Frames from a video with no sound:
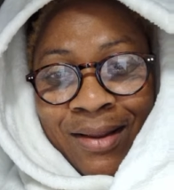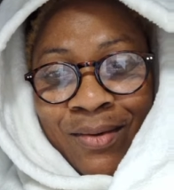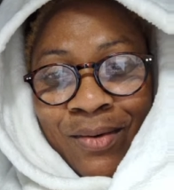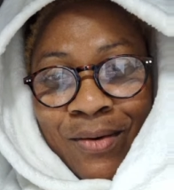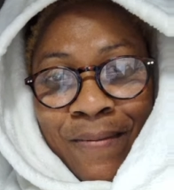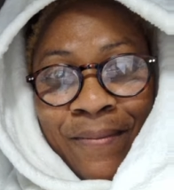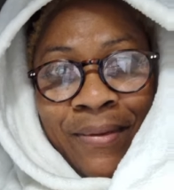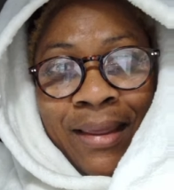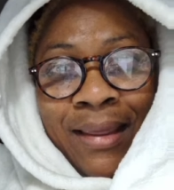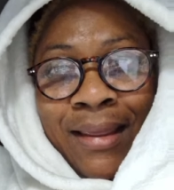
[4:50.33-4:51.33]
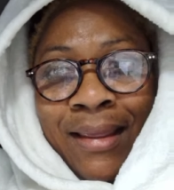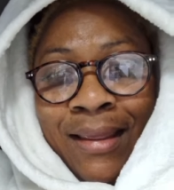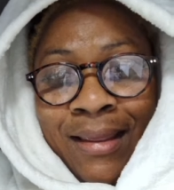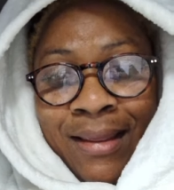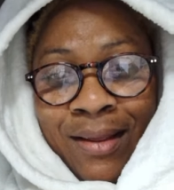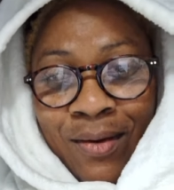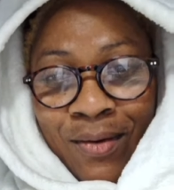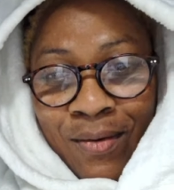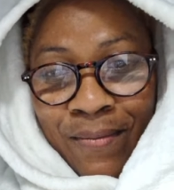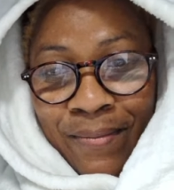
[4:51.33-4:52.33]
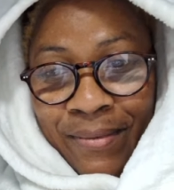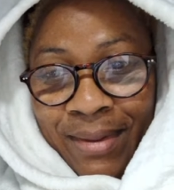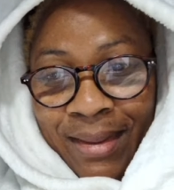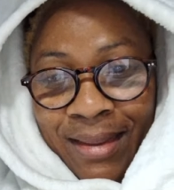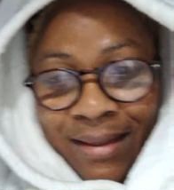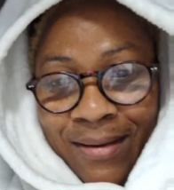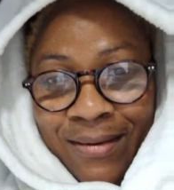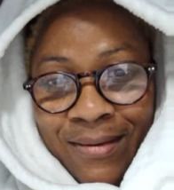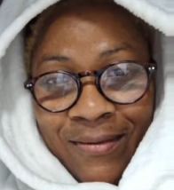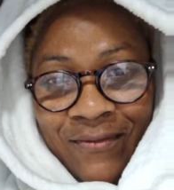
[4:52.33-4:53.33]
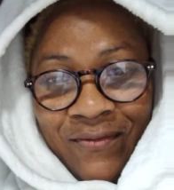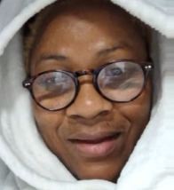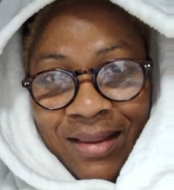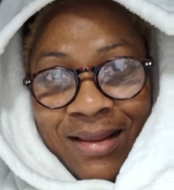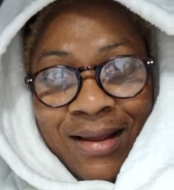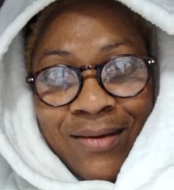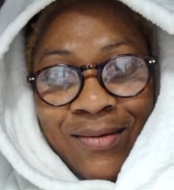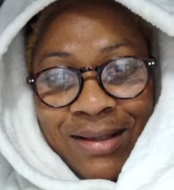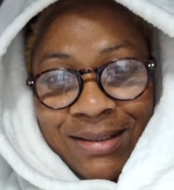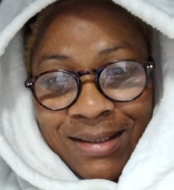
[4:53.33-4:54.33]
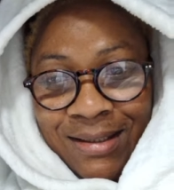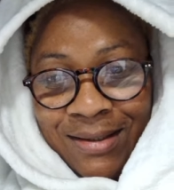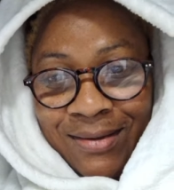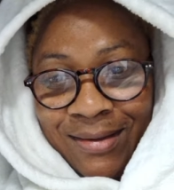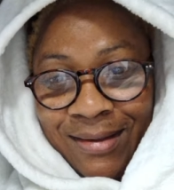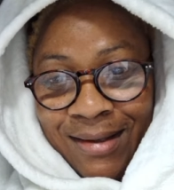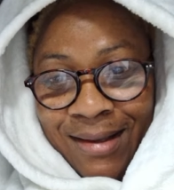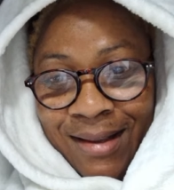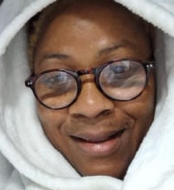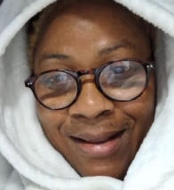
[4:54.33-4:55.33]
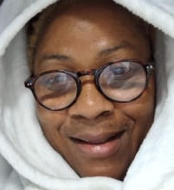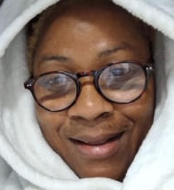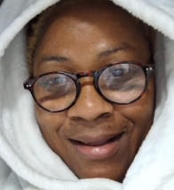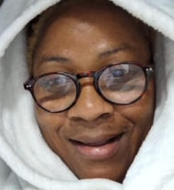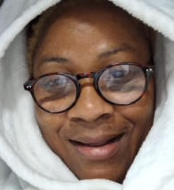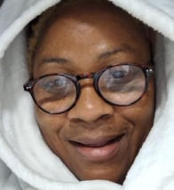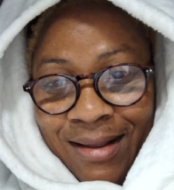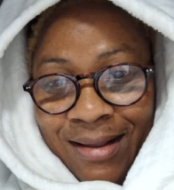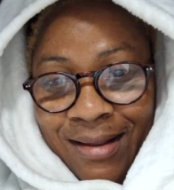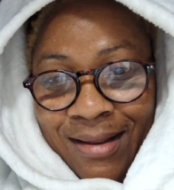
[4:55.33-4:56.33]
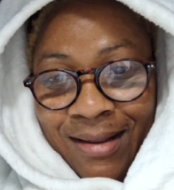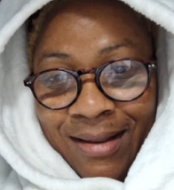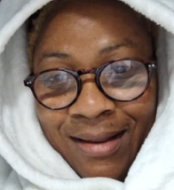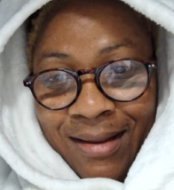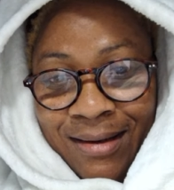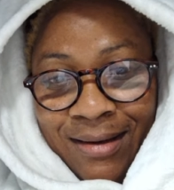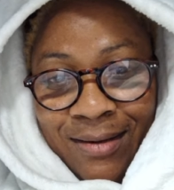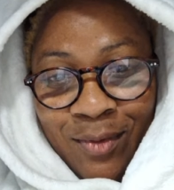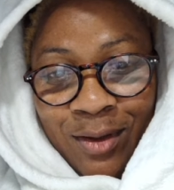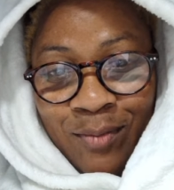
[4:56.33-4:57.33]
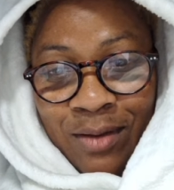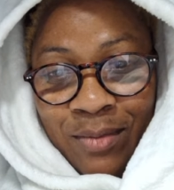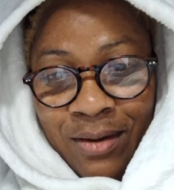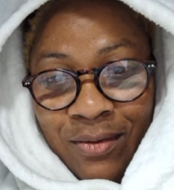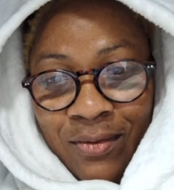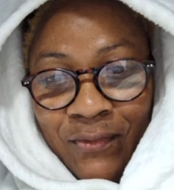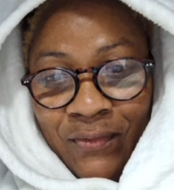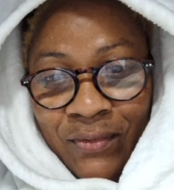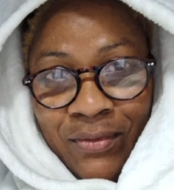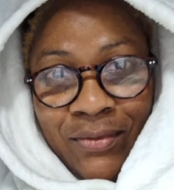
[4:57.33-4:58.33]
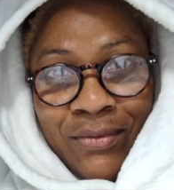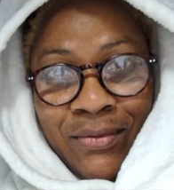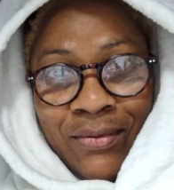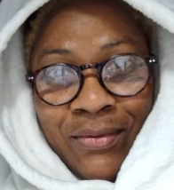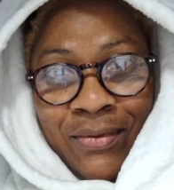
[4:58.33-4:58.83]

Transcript: You copy. Copy. Oh, Father. We are still. I didn't meet my microphone.